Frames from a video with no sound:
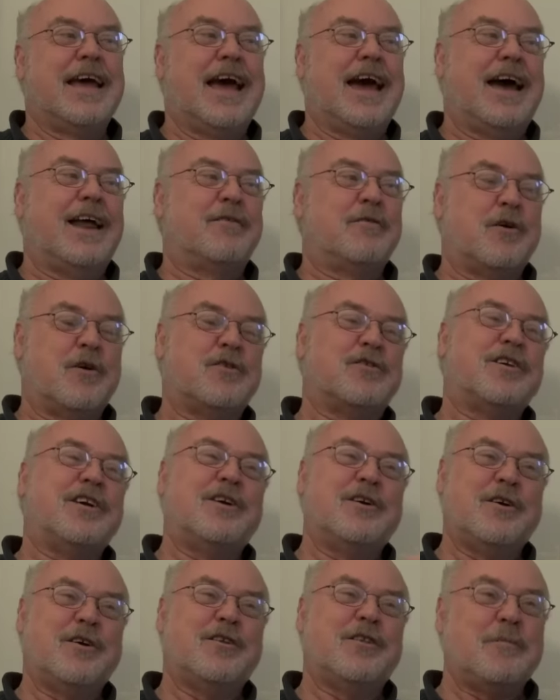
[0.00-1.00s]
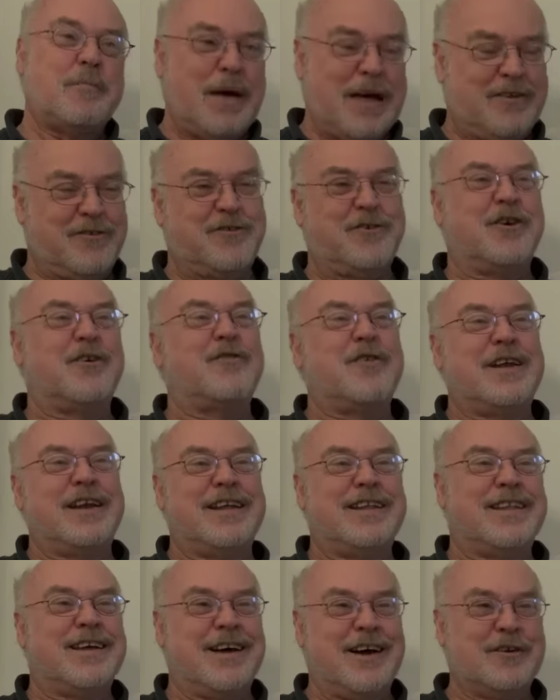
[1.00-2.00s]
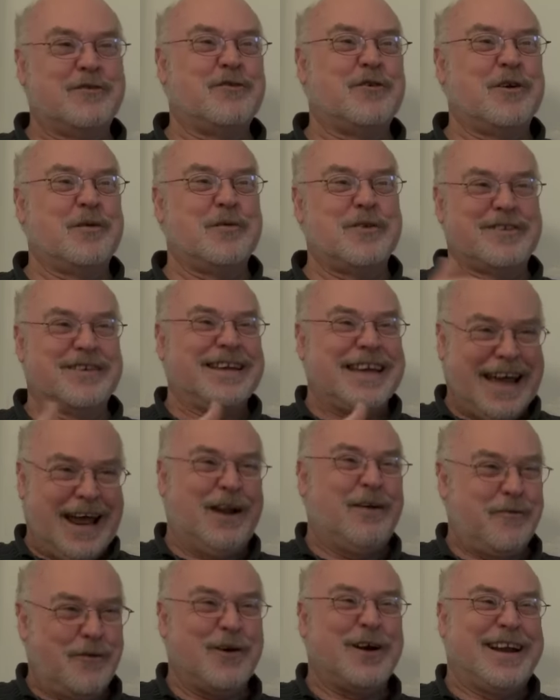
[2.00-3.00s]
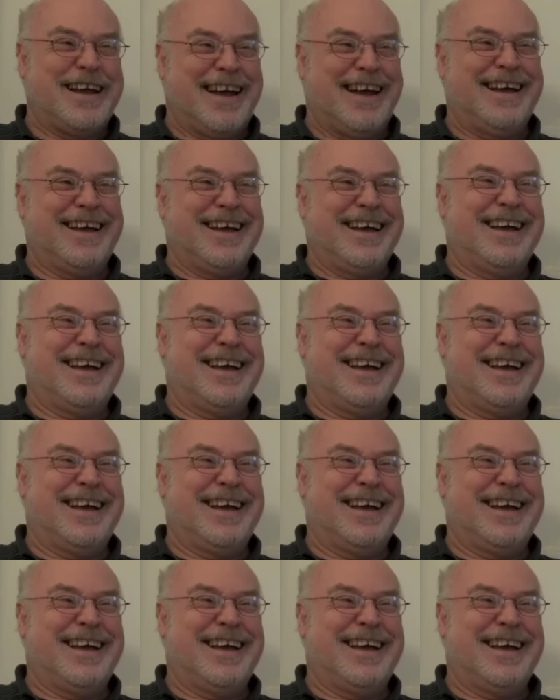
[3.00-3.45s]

And of course he heard the best surfing in the country was in California.